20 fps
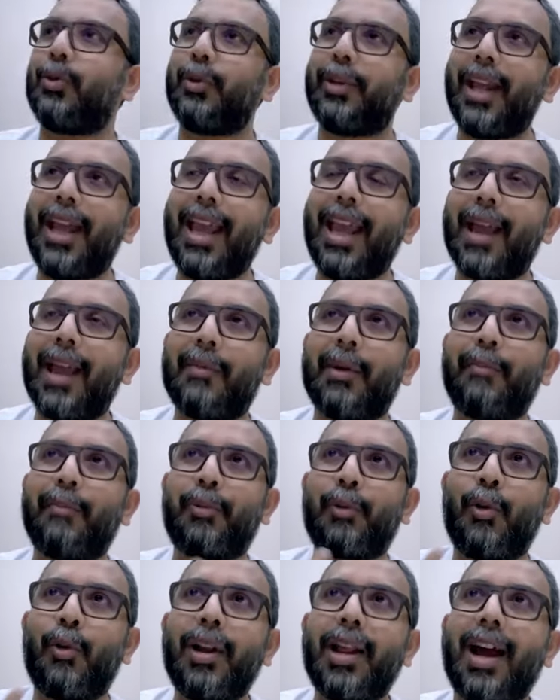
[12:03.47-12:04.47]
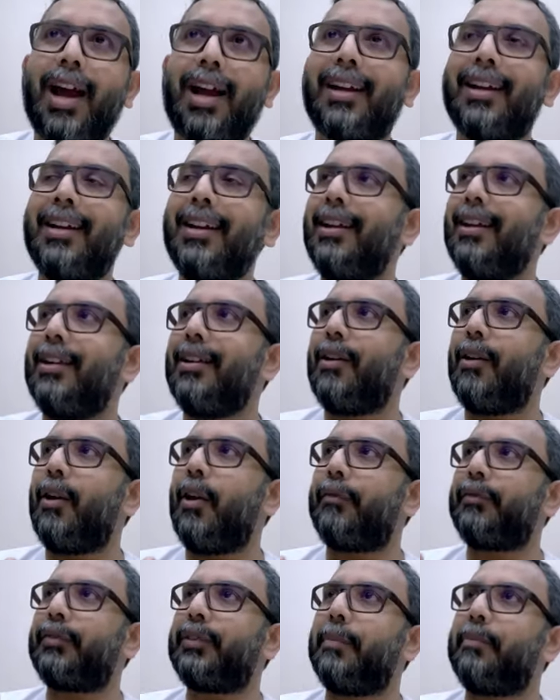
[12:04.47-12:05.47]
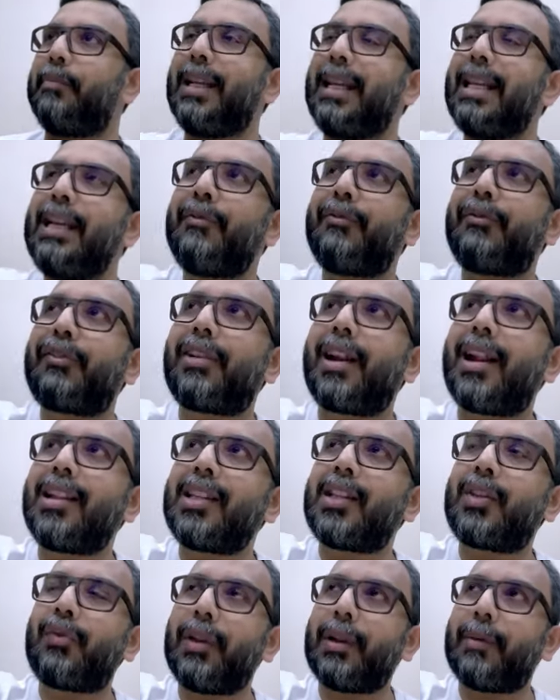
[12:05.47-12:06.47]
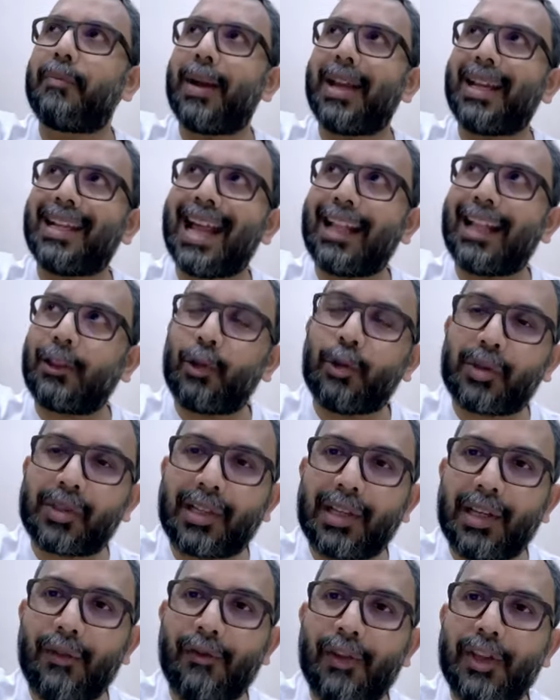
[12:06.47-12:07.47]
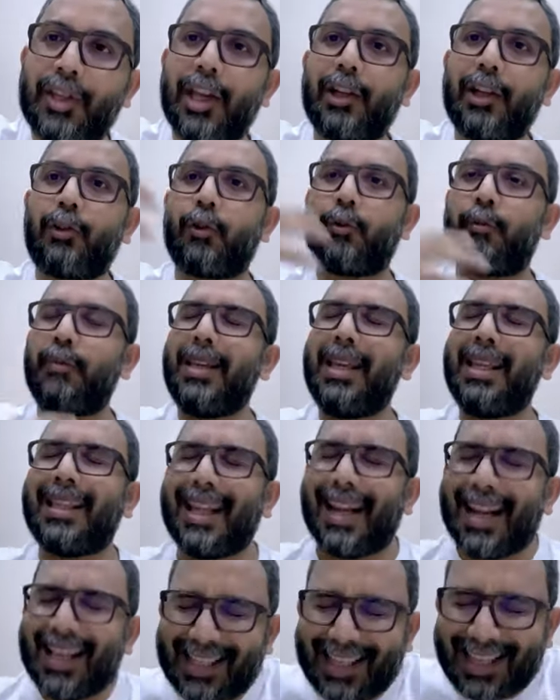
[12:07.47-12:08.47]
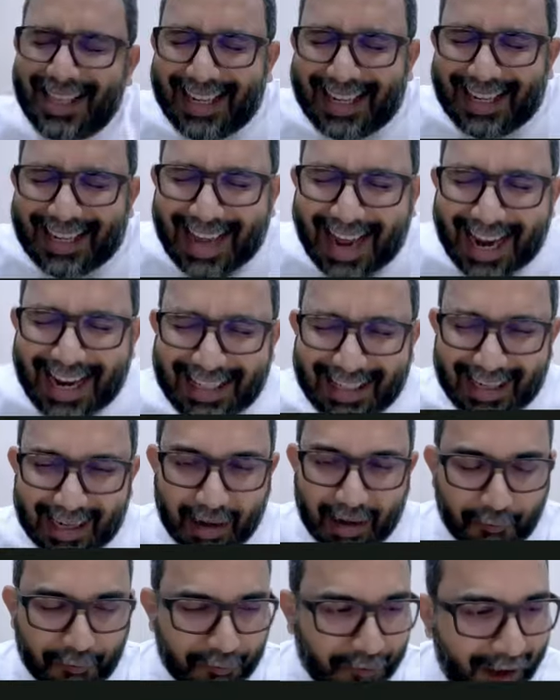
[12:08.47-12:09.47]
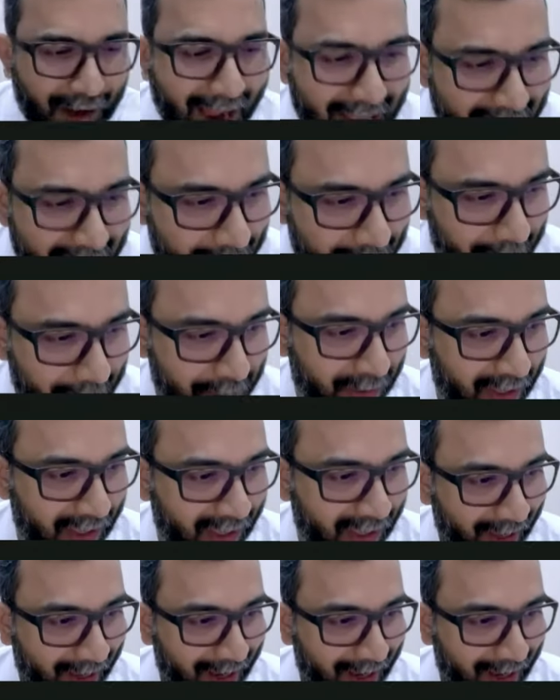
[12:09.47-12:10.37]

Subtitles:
today am a product of the belief transferred by Dato Sri Vijay to me, that has ignited a fire in me,